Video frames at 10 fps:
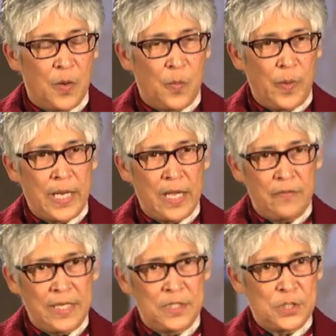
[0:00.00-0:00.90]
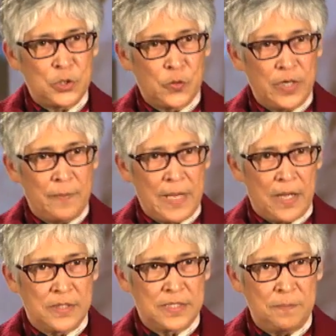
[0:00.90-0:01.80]
When I read the story
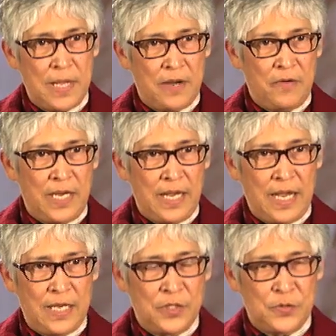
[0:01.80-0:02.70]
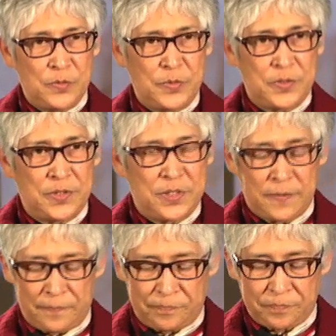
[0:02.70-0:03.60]
about Mary Andrews,
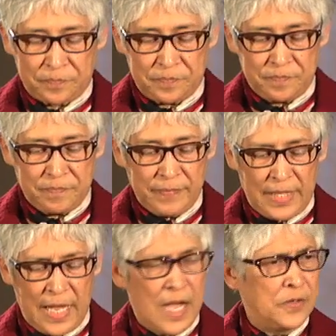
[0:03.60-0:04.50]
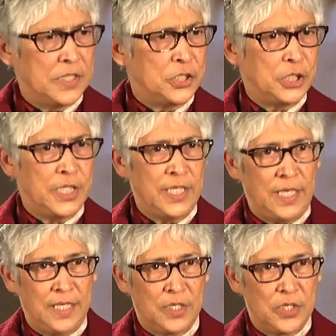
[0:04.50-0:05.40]
how did
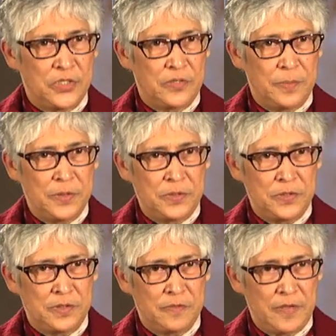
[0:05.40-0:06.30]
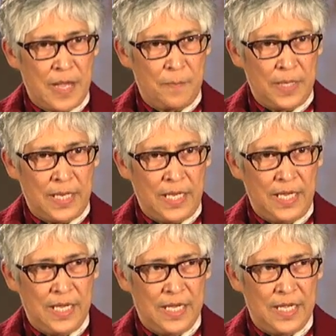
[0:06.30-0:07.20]
she contribute to the family
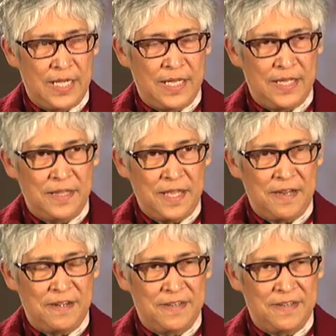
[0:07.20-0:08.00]
there?